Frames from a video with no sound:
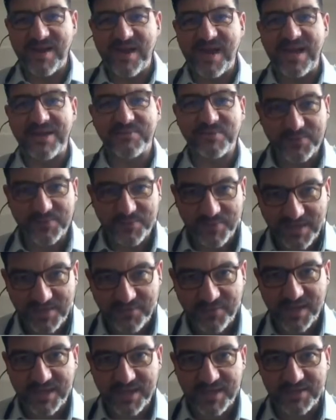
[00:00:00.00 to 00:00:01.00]
I would really
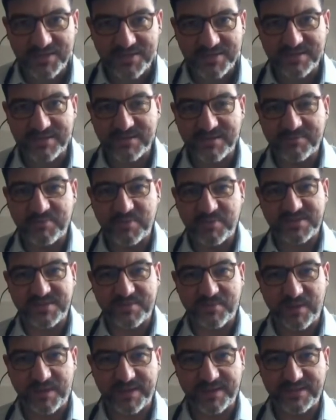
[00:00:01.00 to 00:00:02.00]
thank you the
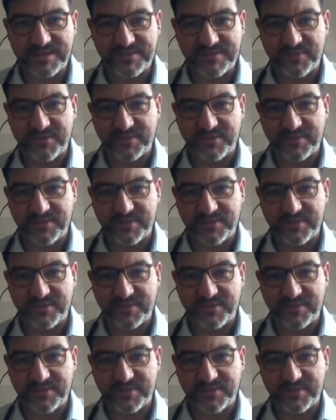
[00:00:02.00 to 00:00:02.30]
possibility